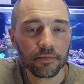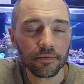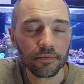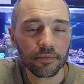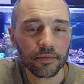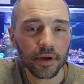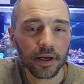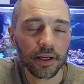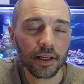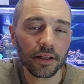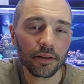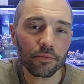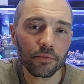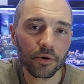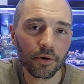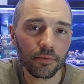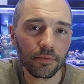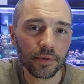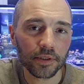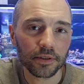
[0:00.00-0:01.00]
I can't
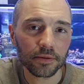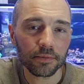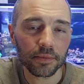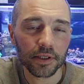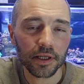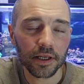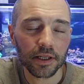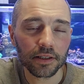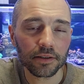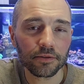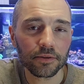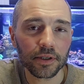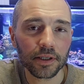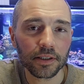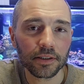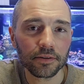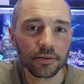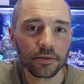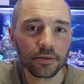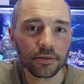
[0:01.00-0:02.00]
promise, but I'll try
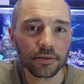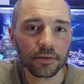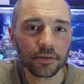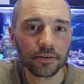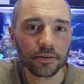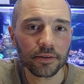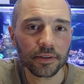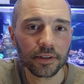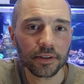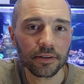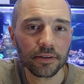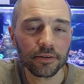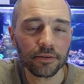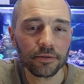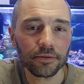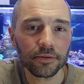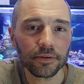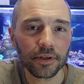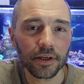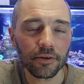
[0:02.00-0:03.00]
to include
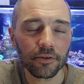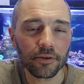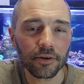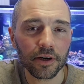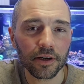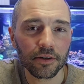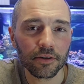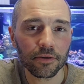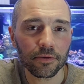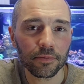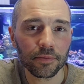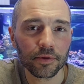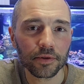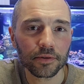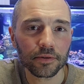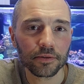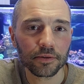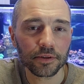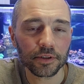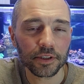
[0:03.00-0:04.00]
or adopt or
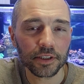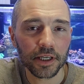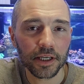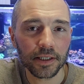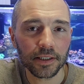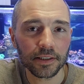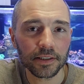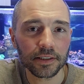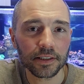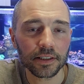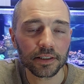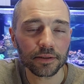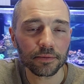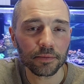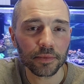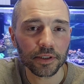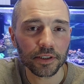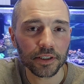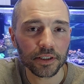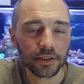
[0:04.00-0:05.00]
change as
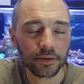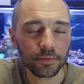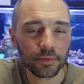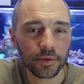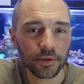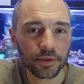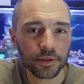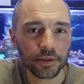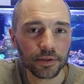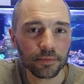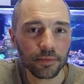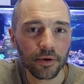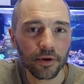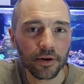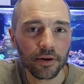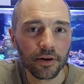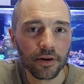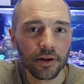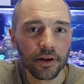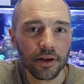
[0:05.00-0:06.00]
much as possible
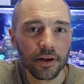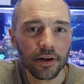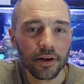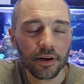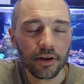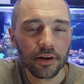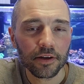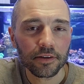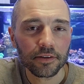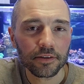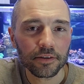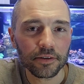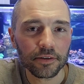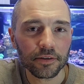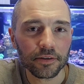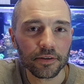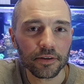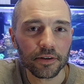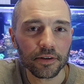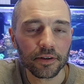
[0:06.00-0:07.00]
to
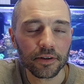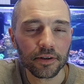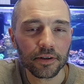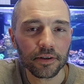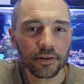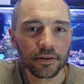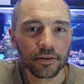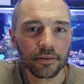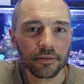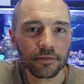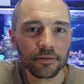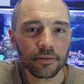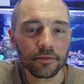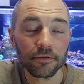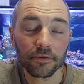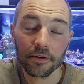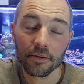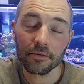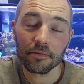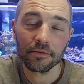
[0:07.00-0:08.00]
for
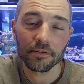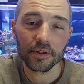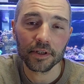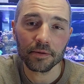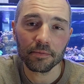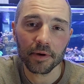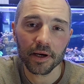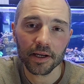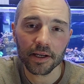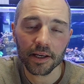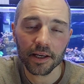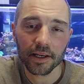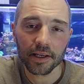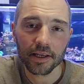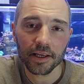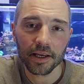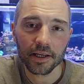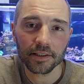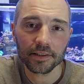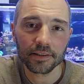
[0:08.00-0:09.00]
the feedback I
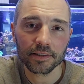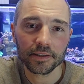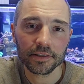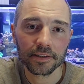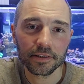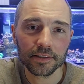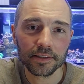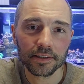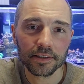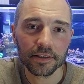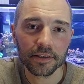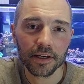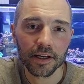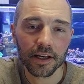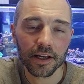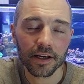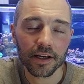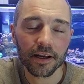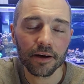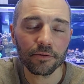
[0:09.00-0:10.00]
get. I'll
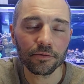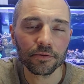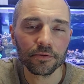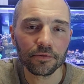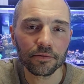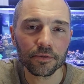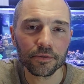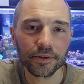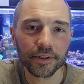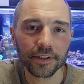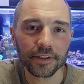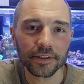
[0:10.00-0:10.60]
account for it.